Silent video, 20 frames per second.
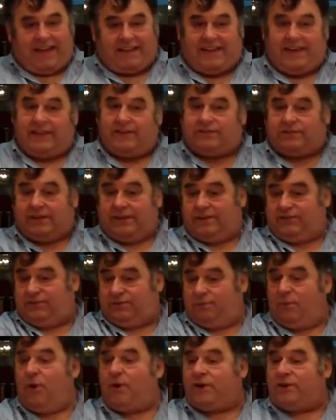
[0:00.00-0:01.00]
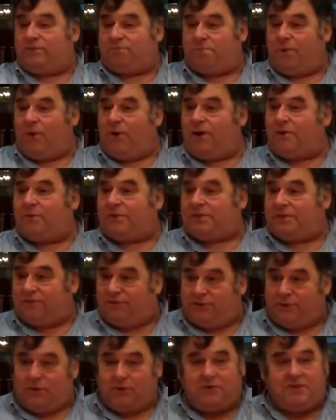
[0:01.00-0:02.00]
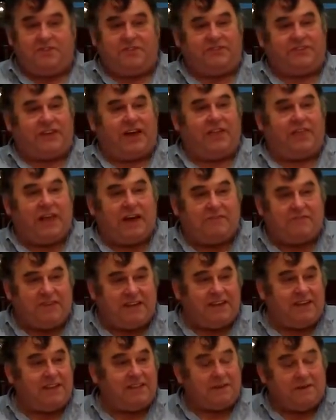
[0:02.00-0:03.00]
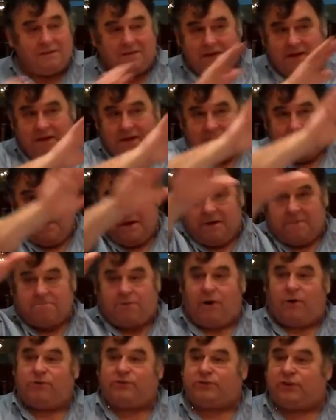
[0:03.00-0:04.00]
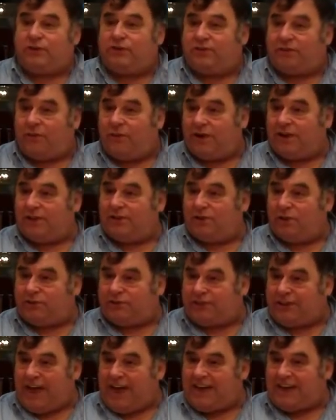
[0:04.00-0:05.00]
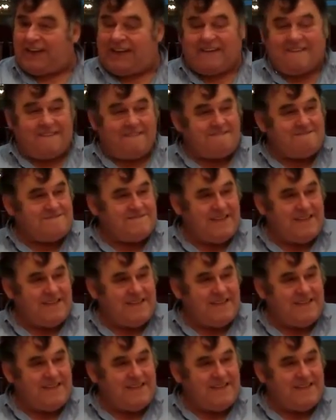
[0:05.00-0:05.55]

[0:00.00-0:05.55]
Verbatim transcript: And here's the smorgasbord with the food from South Africa, and the posters, what it looks like, and